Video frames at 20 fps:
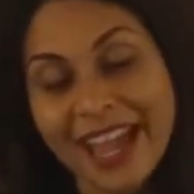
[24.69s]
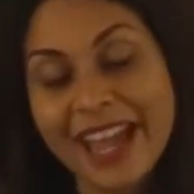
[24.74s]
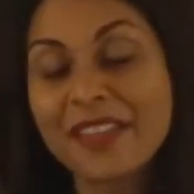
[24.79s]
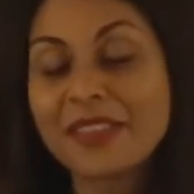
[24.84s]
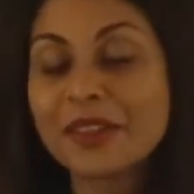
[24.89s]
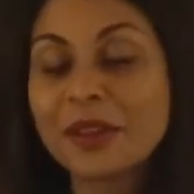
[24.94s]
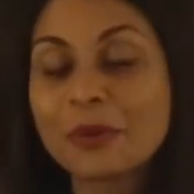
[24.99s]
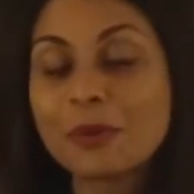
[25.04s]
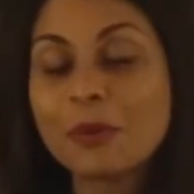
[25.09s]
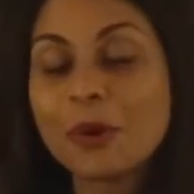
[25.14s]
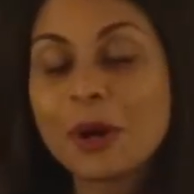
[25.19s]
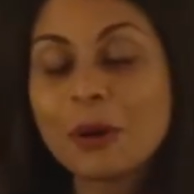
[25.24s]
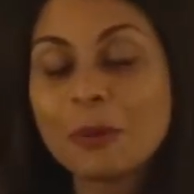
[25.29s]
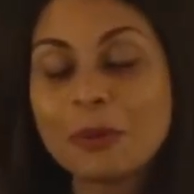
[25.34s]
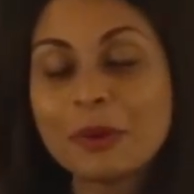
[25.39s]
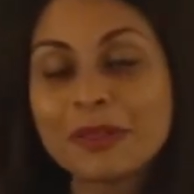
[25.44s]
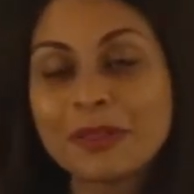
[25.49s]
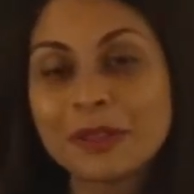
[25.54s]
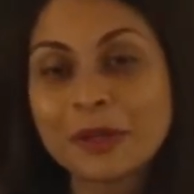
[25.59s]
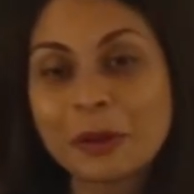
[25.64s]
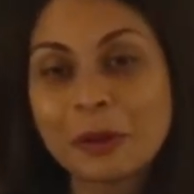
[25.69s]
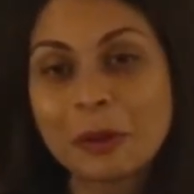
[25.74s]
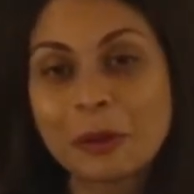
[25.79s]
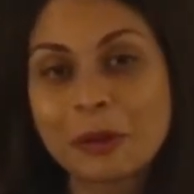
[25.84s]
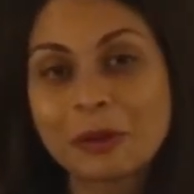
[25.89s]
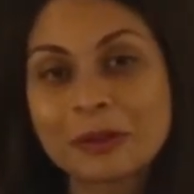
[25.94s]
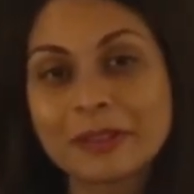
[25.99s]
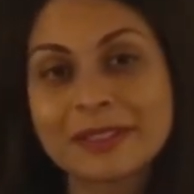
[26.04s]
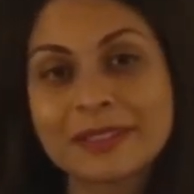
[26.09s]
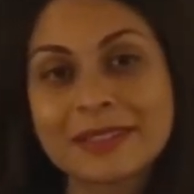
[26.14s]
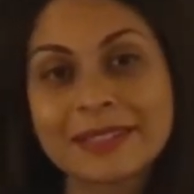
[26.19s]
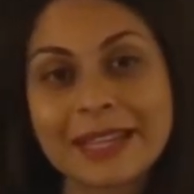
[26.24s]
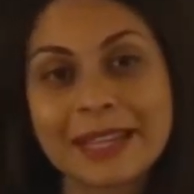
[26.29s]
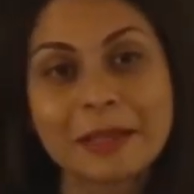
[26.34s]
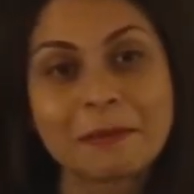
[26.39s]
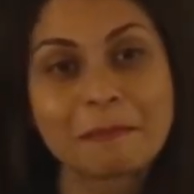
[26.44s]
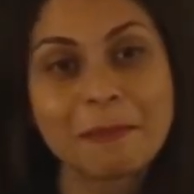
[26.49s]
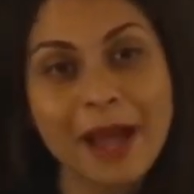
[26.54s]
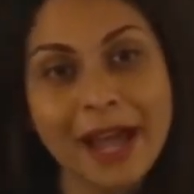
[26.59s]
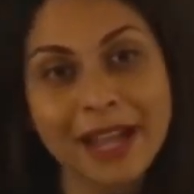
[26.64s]
And then what would the coral
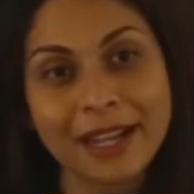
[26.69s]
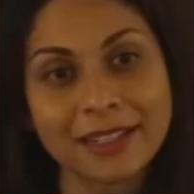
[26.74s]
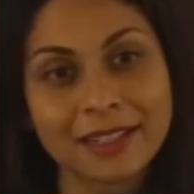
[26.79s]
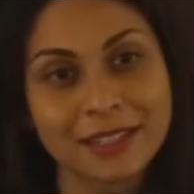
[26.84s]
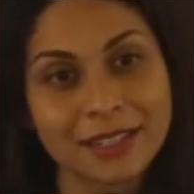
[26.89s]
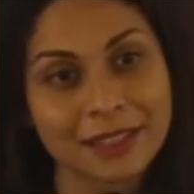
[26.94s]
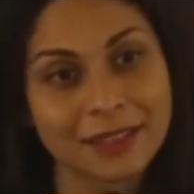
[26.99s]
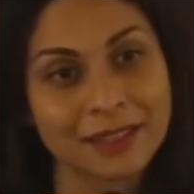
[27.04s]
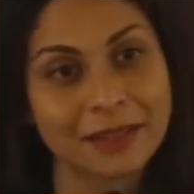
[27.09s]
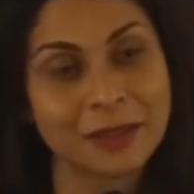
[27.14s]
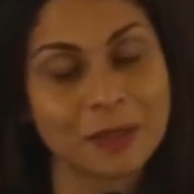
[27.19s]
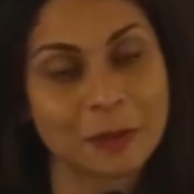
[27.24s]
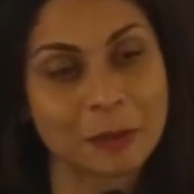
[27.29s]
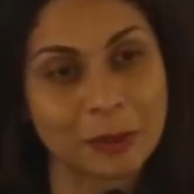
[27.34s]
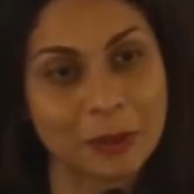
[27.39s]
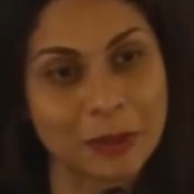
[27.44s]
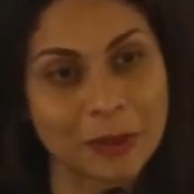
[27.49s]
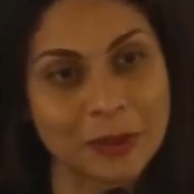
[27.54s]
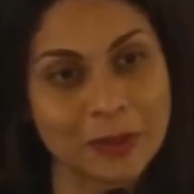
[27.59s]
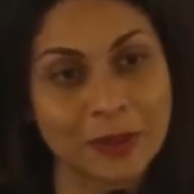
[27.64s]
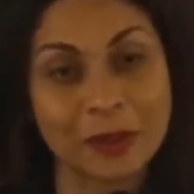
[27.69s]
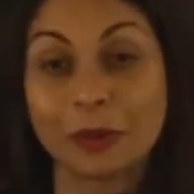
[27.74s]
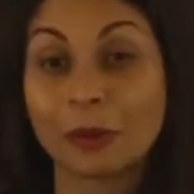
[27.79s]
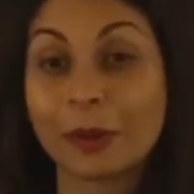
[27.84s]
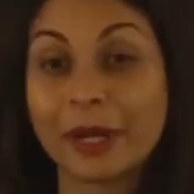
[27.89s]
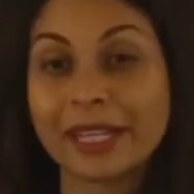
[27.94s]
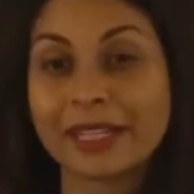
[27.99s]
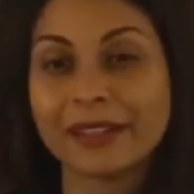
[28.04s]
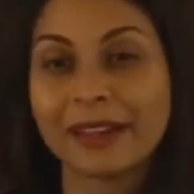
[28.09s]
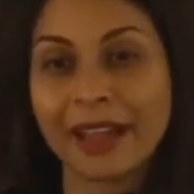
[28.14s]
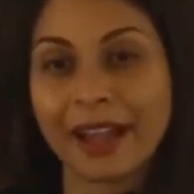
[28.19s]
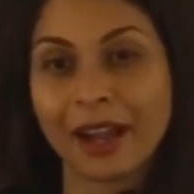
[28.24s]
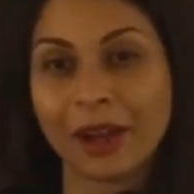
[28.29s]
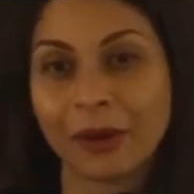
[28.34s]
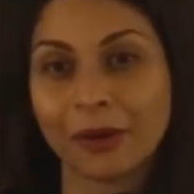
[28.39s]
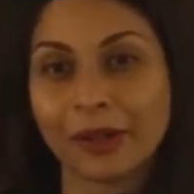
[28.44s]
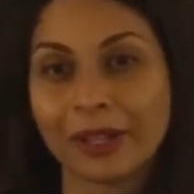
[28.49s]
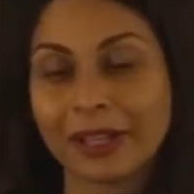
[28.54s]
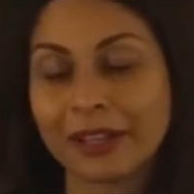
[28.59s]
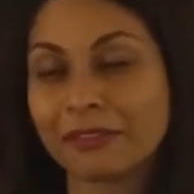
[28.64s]
say back to this person right
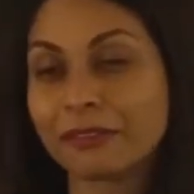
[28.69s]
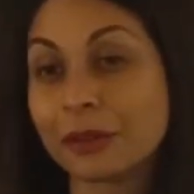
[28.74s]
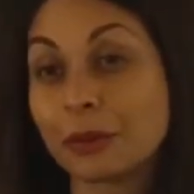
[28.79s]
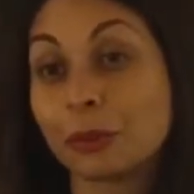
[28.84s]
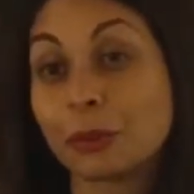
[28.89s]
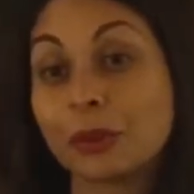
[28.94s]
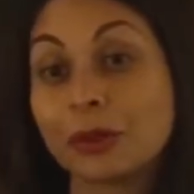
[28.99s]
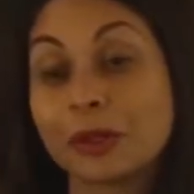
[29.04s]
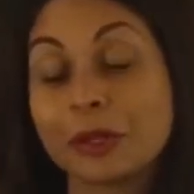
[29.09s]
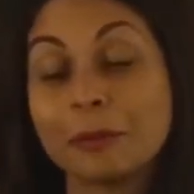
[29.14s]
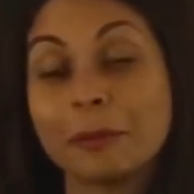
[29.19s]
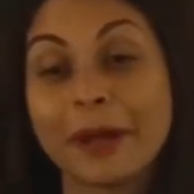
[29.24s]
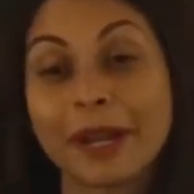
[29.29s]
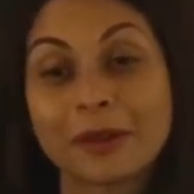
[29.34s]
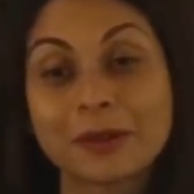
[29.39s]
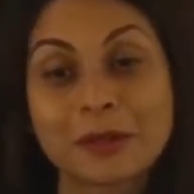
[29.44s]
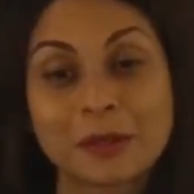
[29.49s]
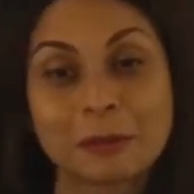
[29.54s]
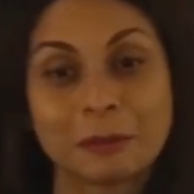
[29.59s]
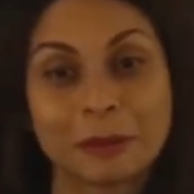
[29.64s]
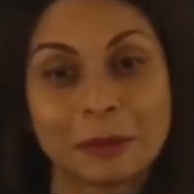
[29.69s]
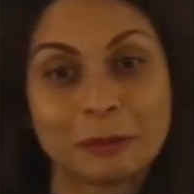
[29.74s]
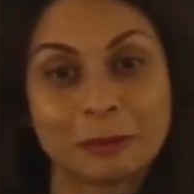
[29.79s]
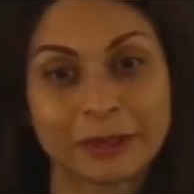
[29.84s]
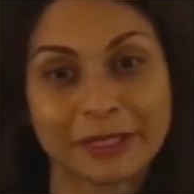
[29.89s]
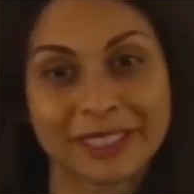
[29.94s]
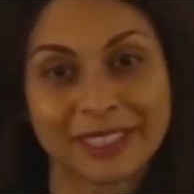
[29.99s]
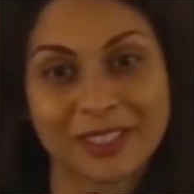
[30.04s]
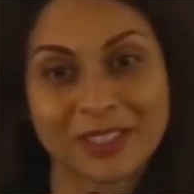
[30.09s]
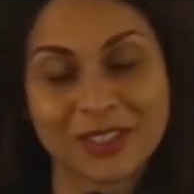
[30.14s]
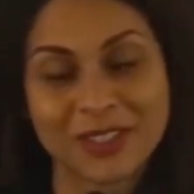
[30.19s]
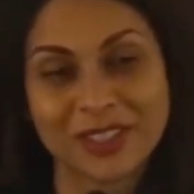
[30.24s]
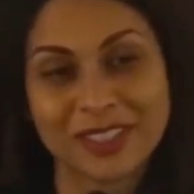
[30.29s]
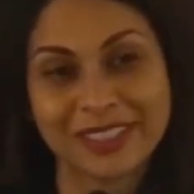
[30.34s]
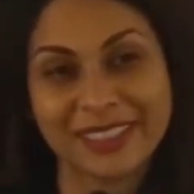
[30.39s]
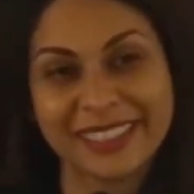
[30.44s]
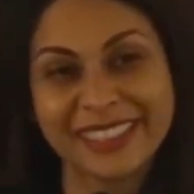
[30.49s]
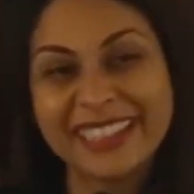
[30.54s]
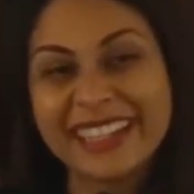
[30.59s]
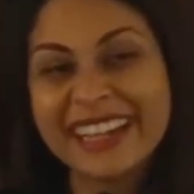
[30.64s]
now if it were about to be
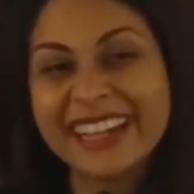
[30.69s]
bleached?